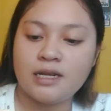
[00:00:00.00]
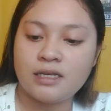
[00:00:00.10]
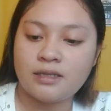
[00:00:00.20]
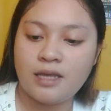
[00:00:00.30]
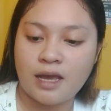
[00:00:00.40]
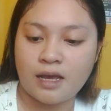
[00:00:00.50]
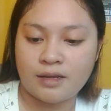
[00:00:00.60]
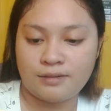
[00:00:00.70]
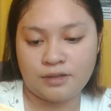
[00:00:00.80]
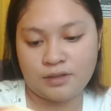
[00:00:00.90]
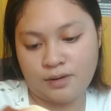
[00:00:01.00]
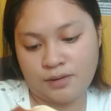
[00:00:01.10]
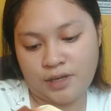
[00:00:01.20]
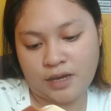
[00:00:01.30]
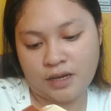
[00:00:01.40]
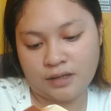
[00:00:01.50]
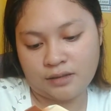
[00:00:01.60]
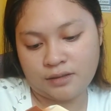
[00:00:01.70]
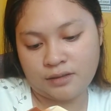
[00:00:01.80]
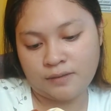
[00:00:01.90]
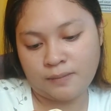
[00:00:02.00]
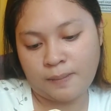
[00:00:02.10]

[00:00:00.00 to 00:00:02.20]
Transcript: na siya. So, yes.